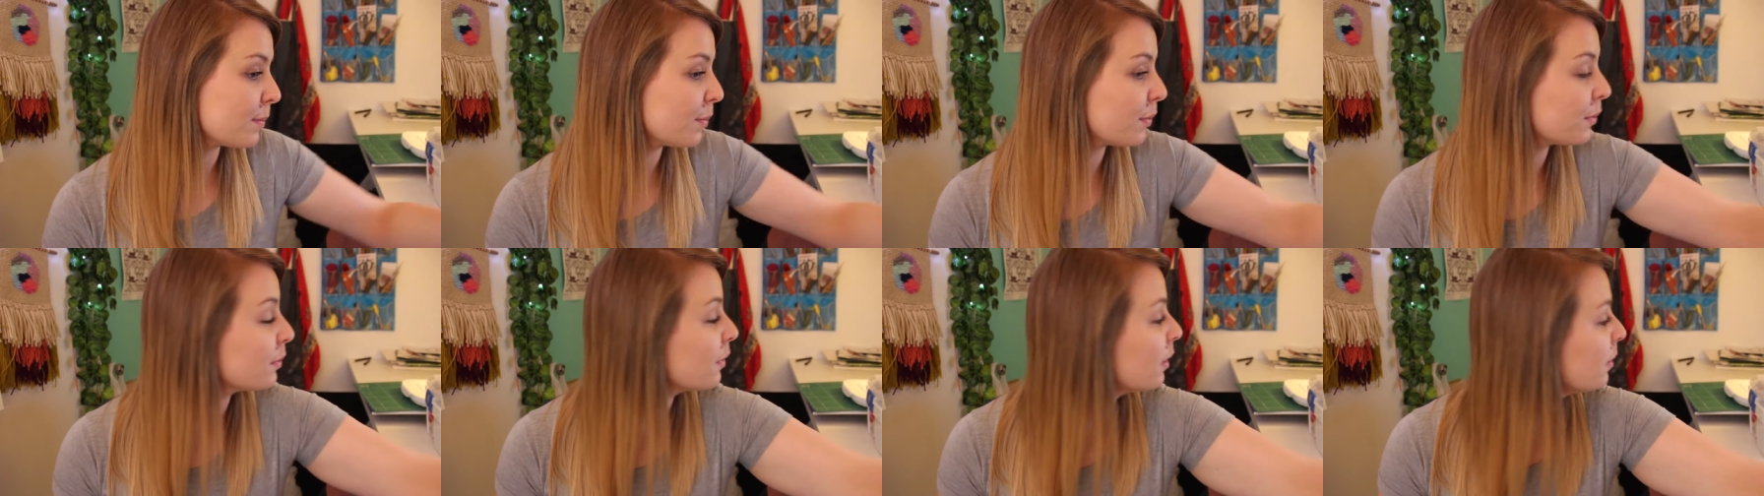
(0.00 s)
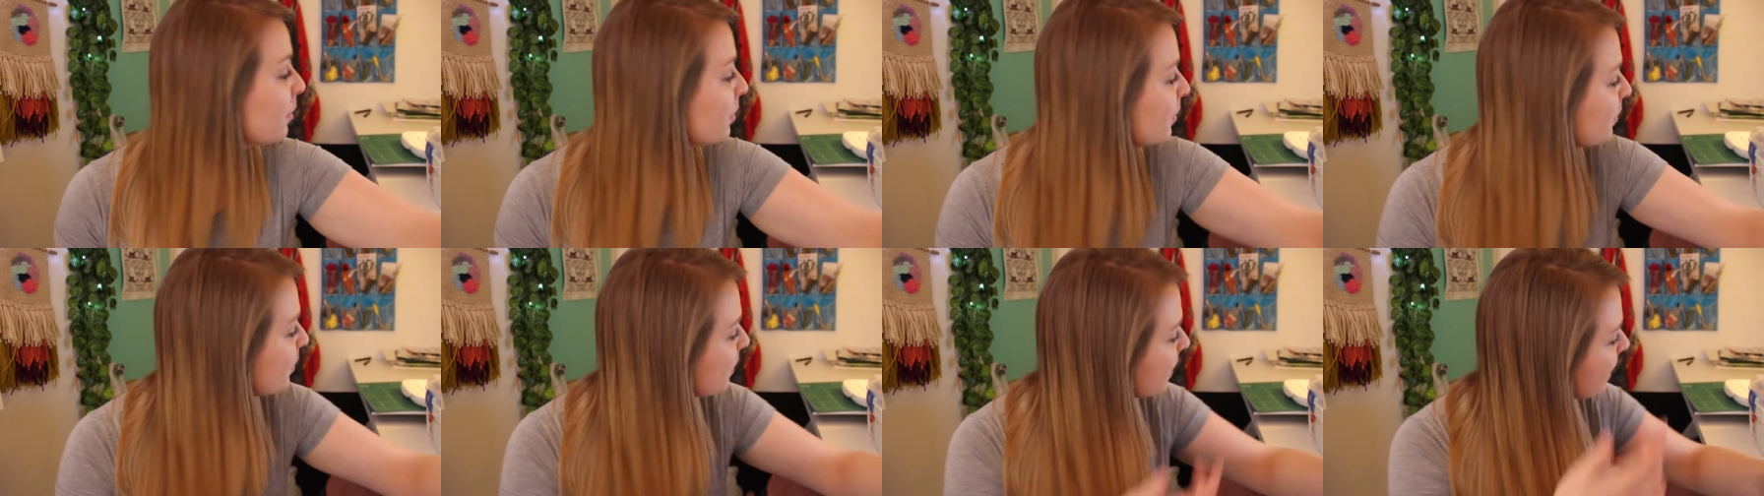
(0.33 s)

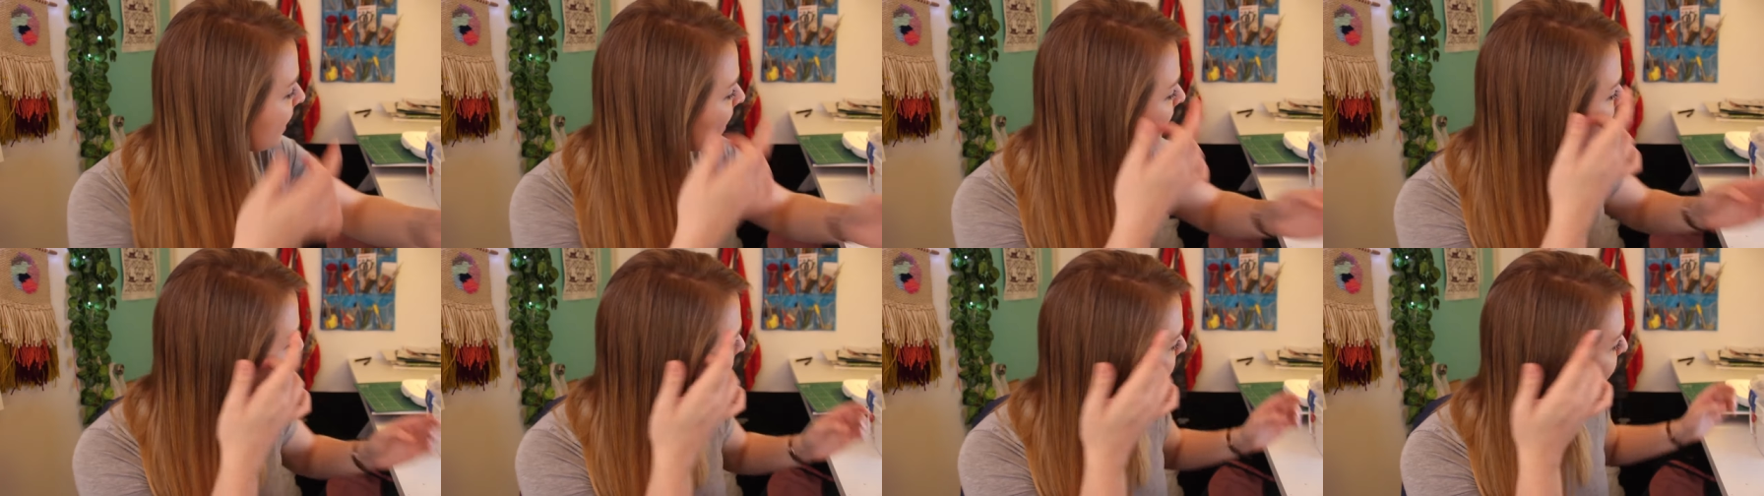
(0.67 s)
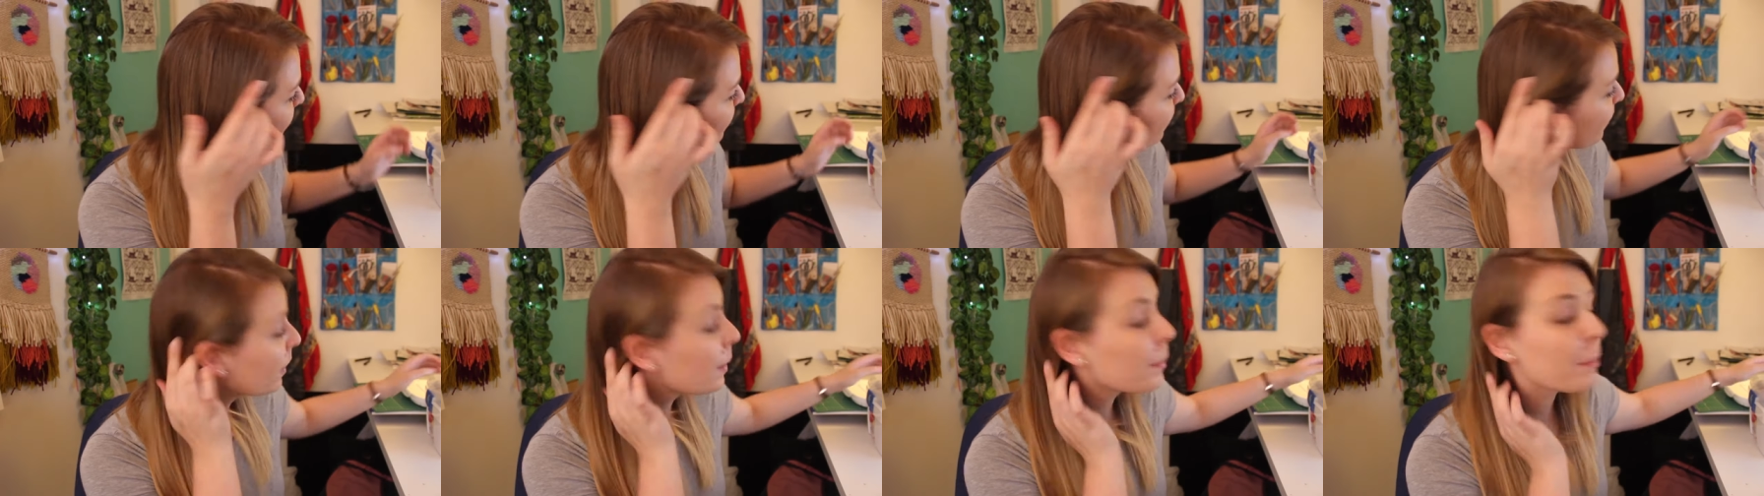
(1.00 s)
probably
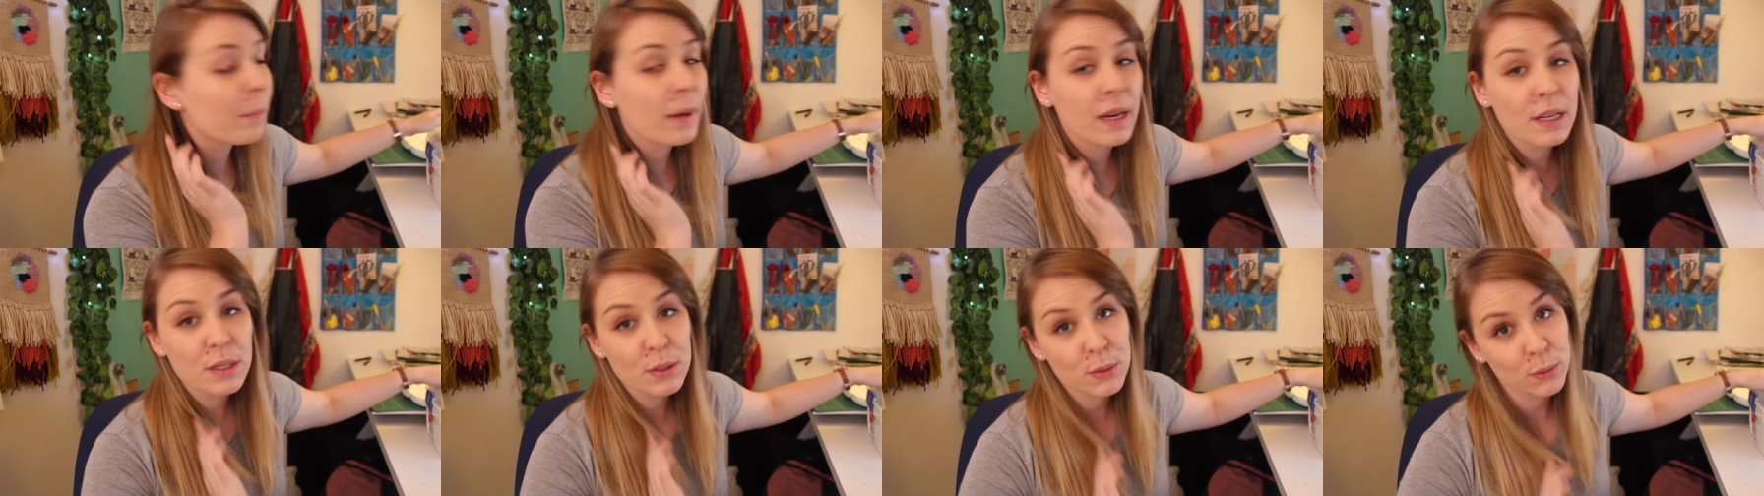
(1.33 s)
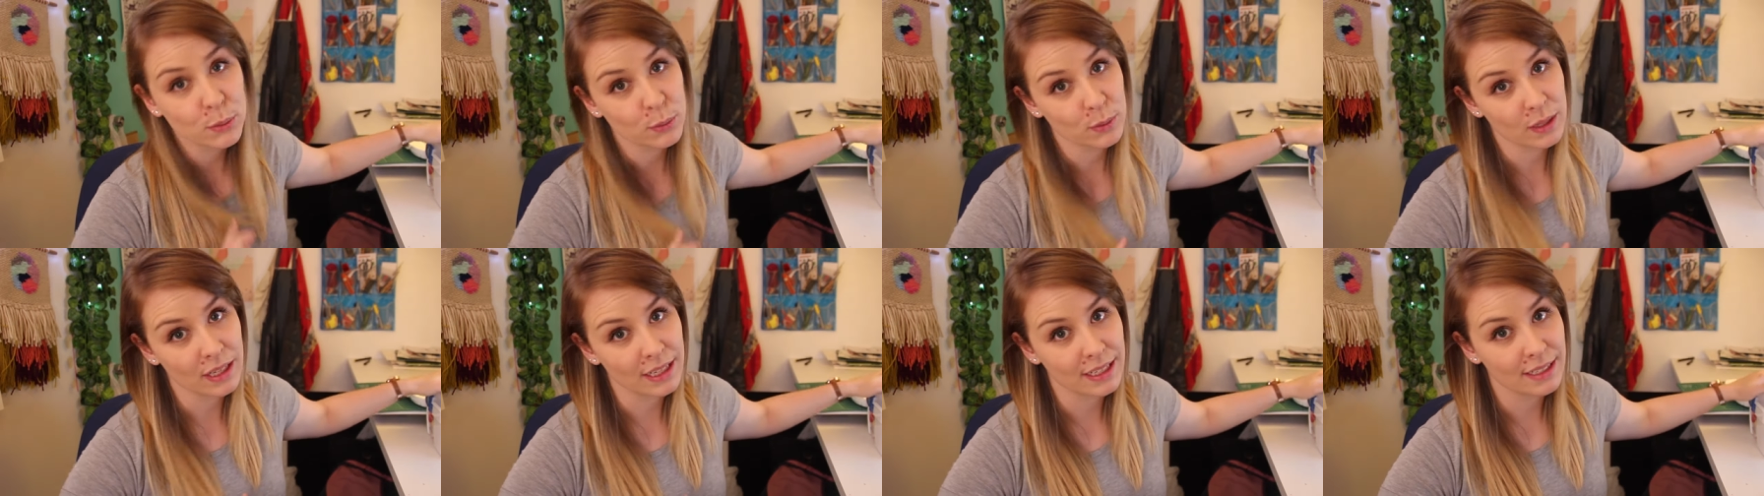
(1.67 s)
my
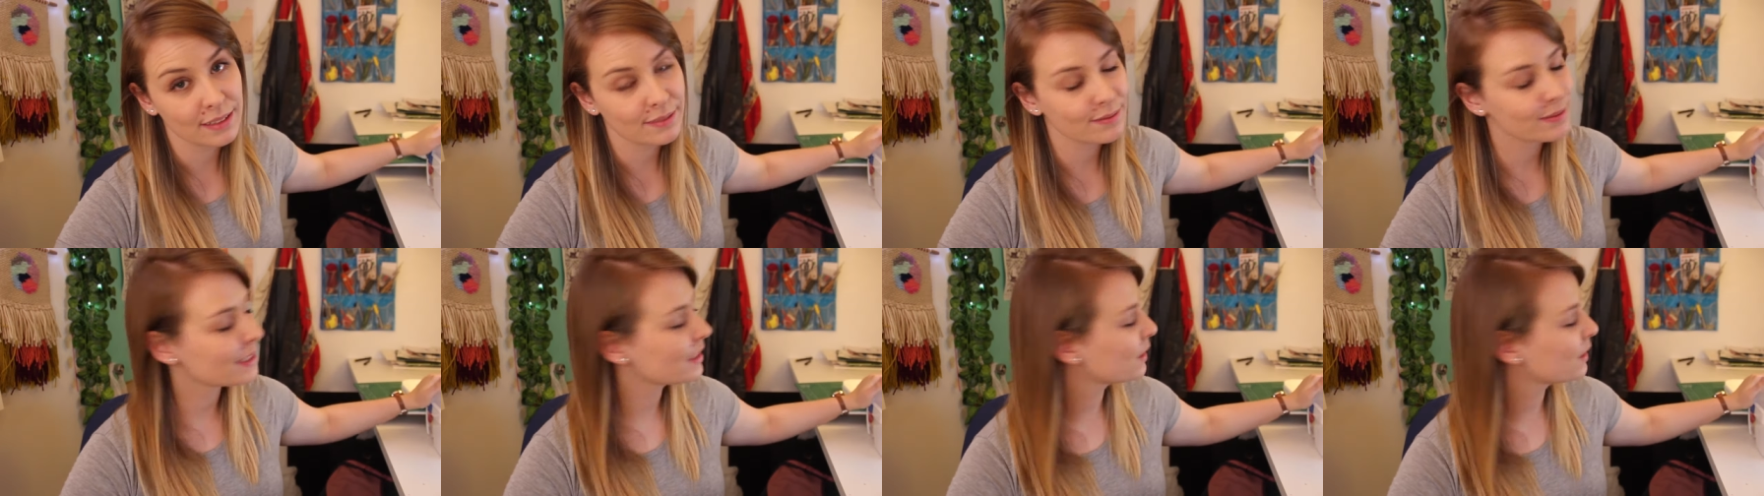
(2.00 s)
toolkit.